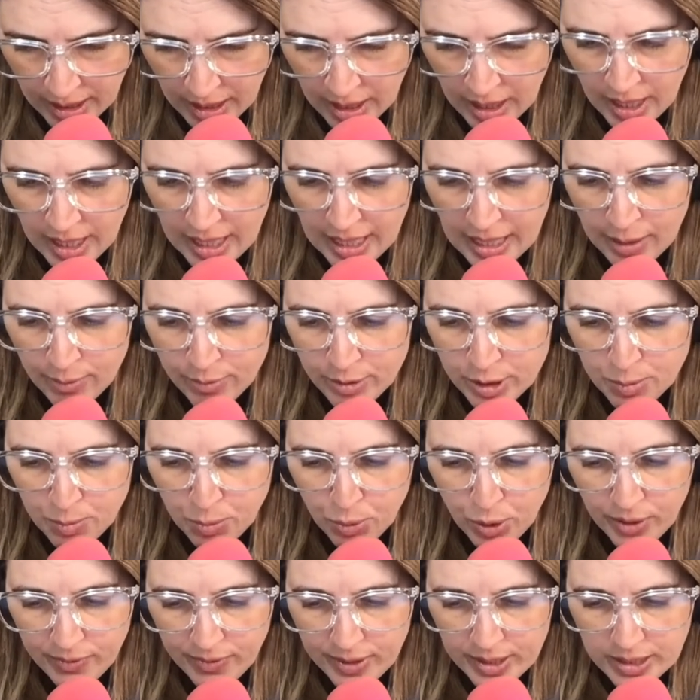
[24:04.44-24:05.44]
It was
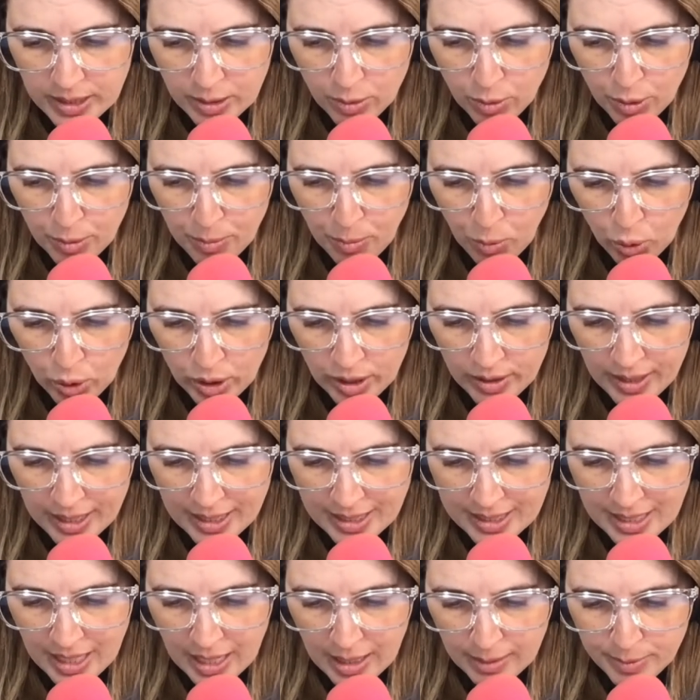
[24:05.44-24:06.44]
previously reported that
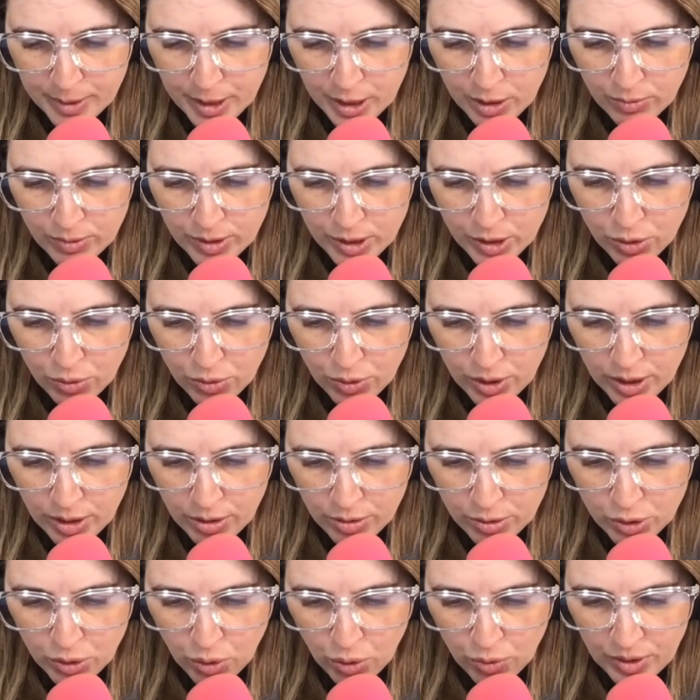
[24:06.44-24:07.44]
Thompson, who is 30
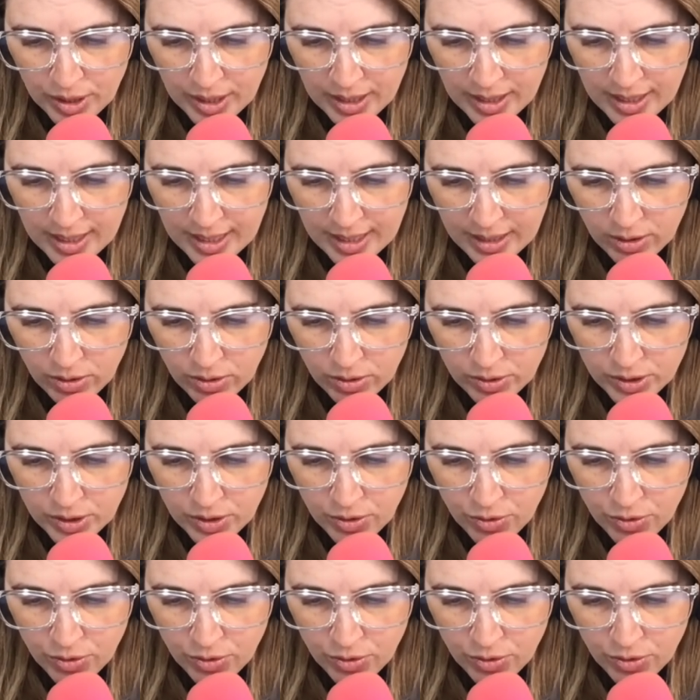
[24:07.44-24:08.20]
years old, and Nichols,